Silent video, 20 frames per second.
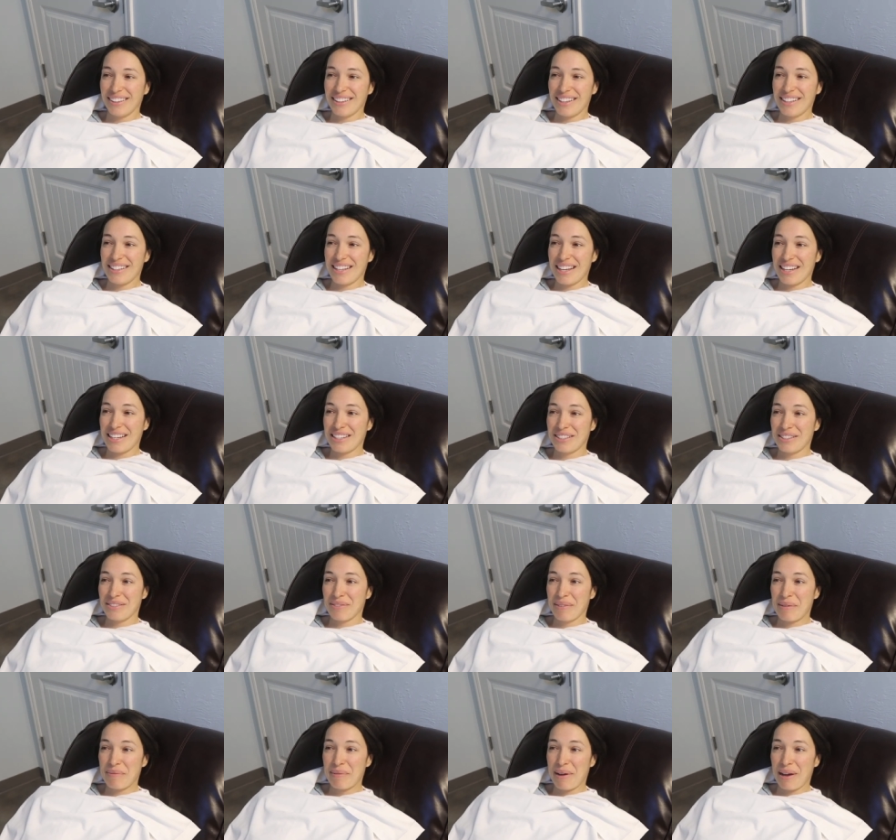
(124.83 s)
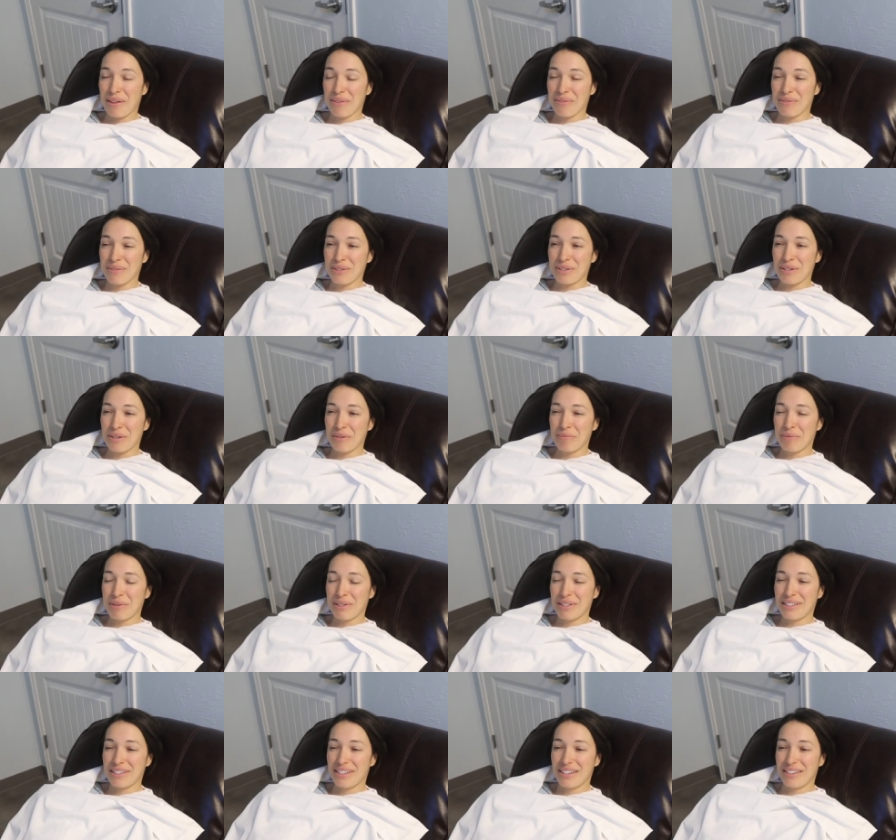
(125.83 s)
And then I see my mouth was
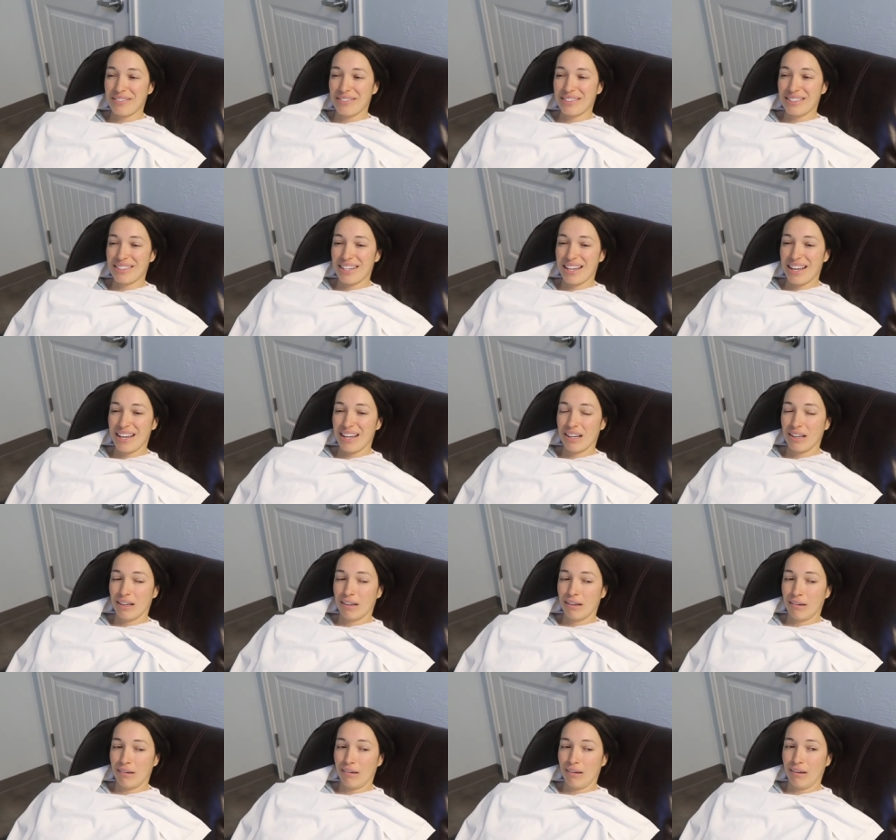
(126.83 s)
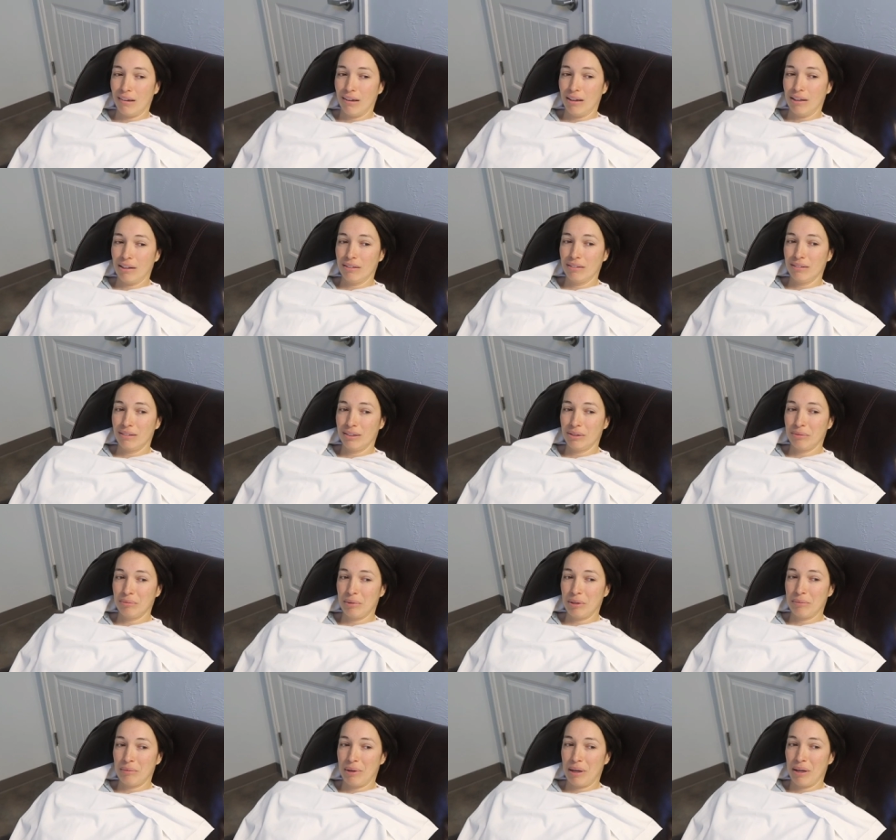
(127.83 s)
open and I was like, uh-oh, but
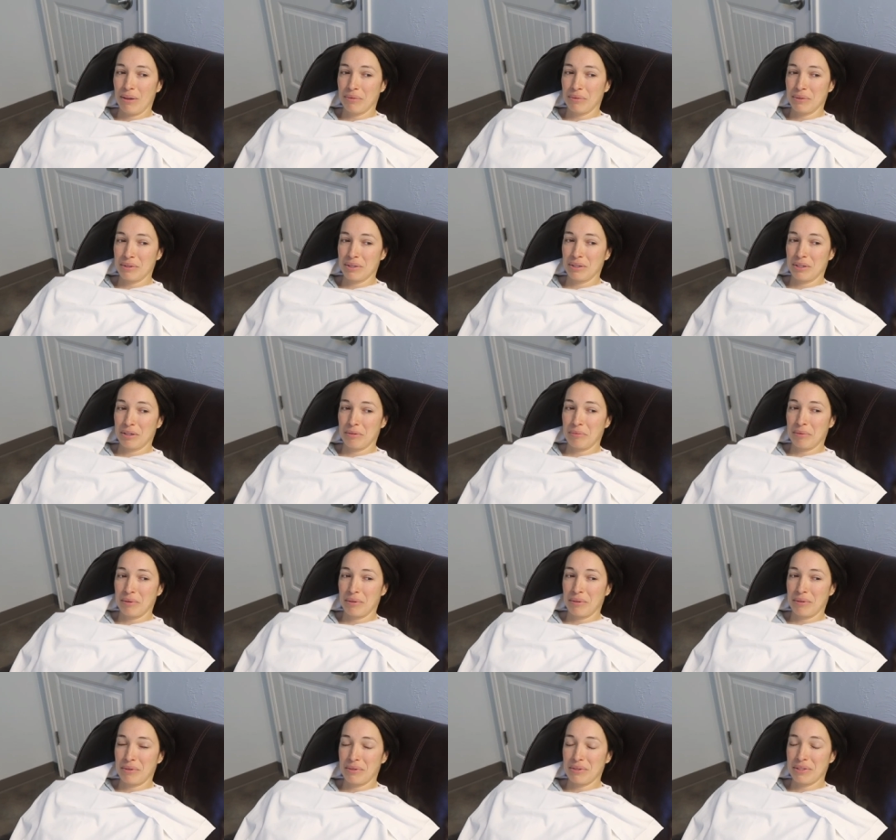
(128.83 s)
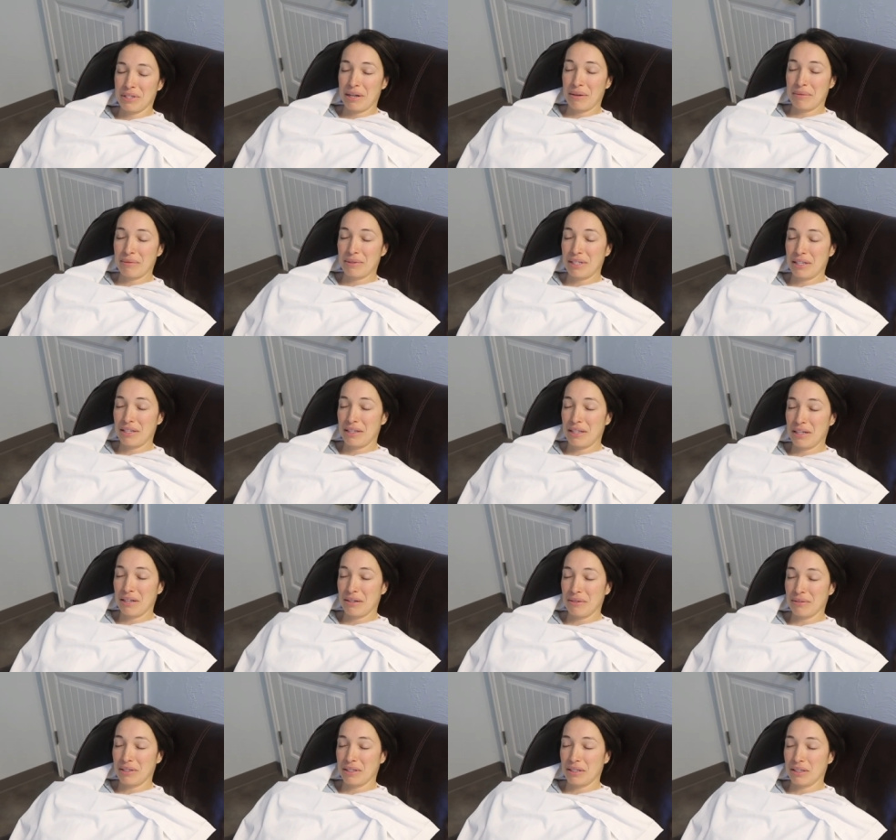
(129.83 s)
my mouth wasn't open the whole time because I think
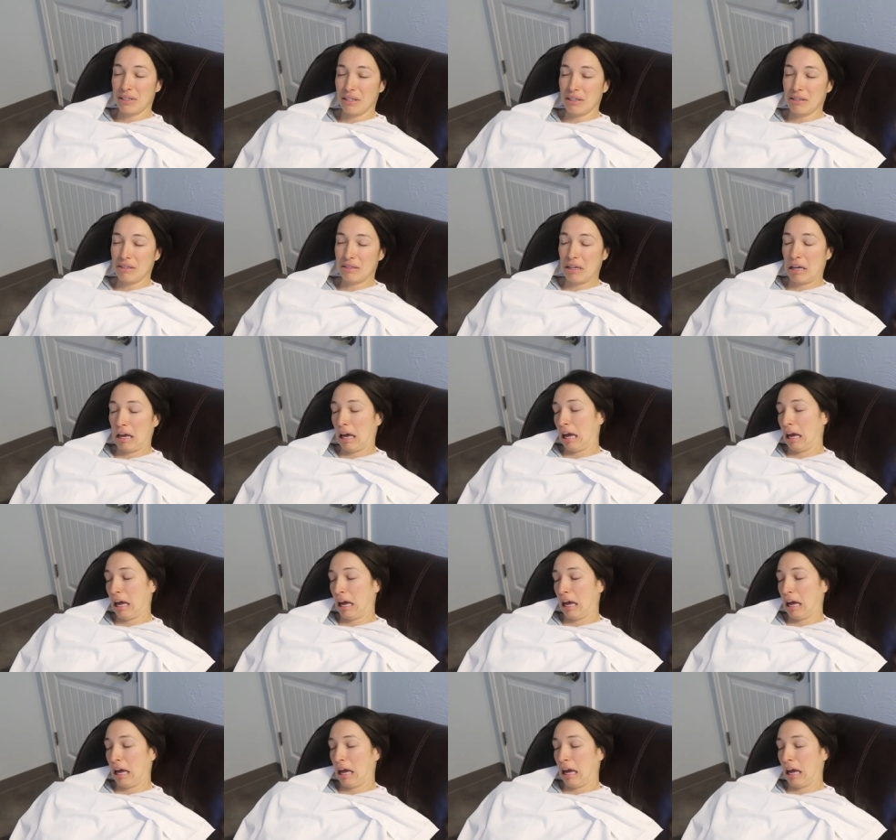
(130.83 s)
I was like this.